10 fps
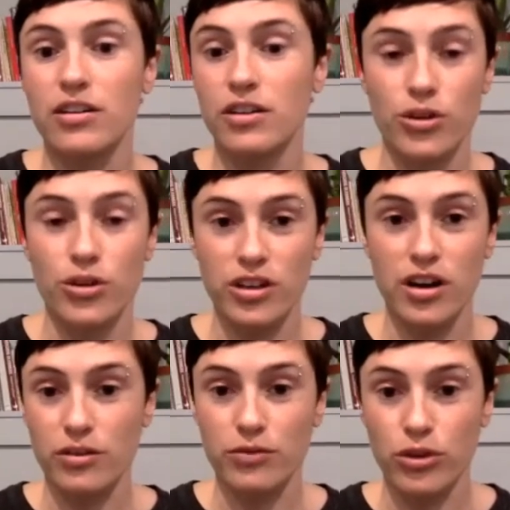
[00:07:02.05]
order
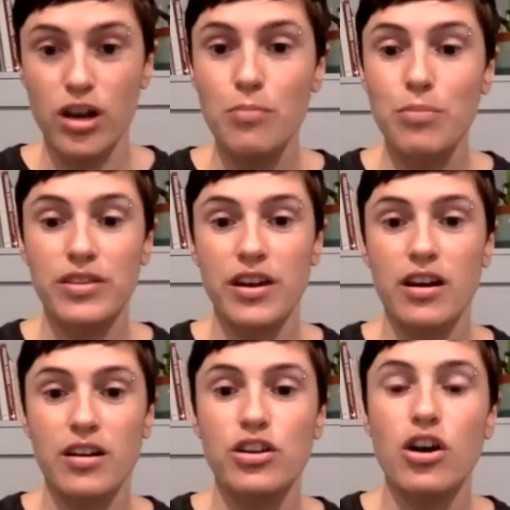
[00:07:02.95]
Carnivora, but they
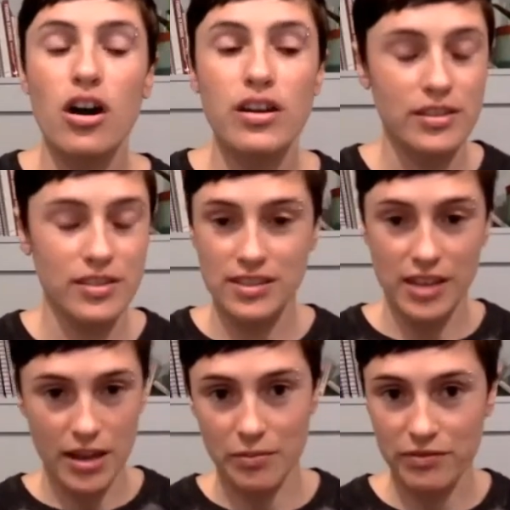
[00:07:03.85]
are not in the
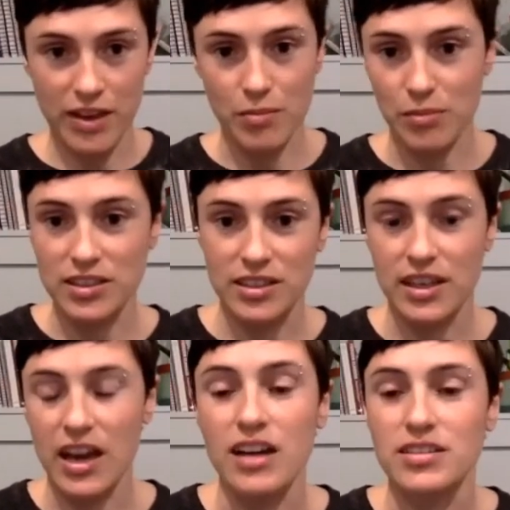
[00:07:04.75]
same family as the
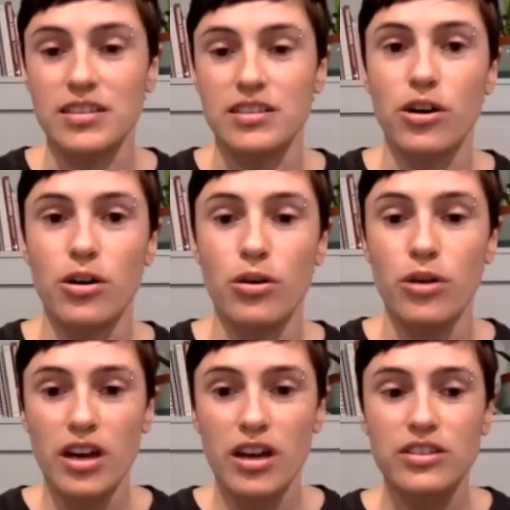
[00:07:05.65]
cats. And so
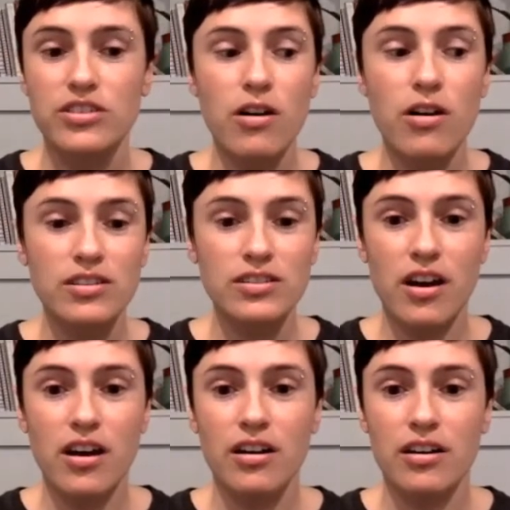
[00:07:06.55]
dogs
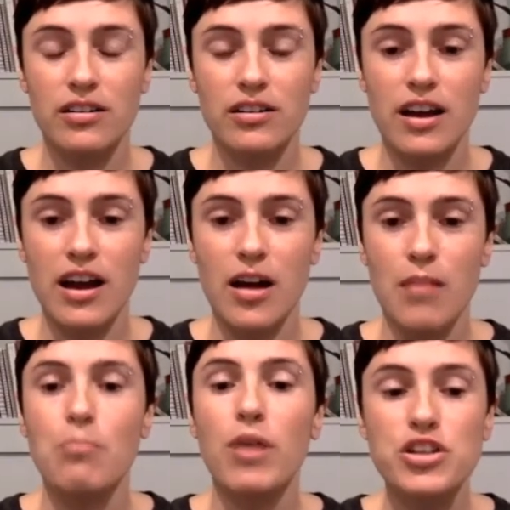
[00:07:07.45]
are
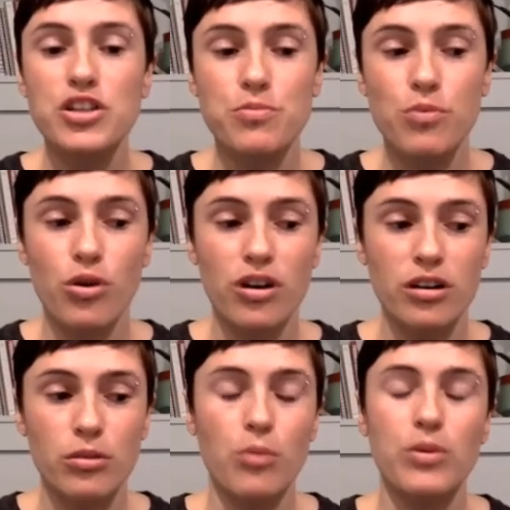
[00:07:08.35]
much more
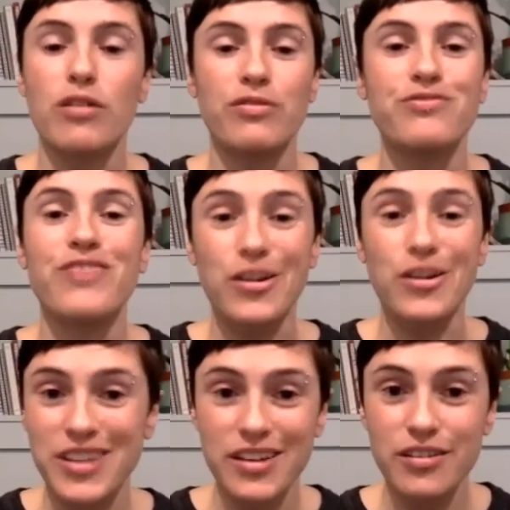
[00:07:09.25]
what we call
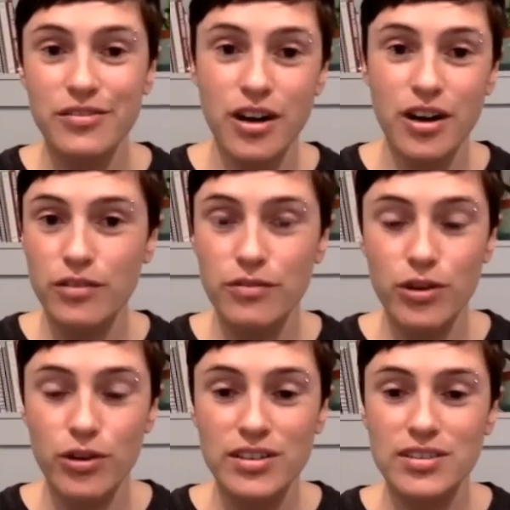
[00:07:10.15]
facultative
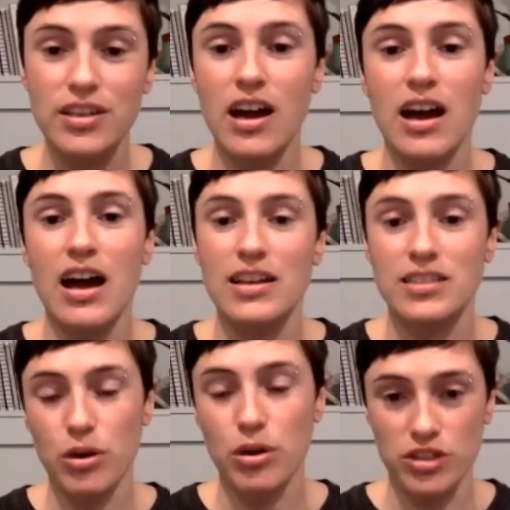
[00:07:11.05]
carnivores, as
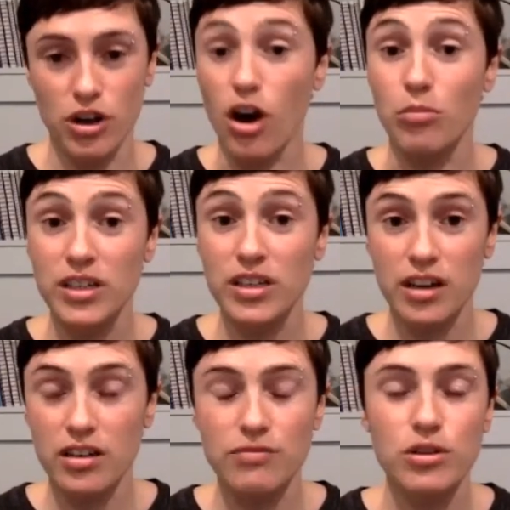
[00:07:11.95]
opposed to obligate
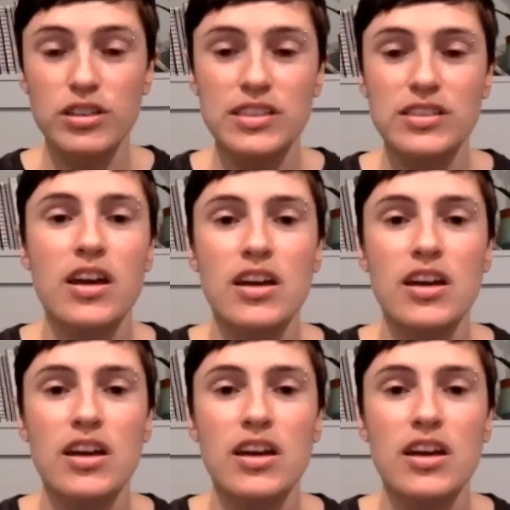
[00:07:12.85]
carnivores.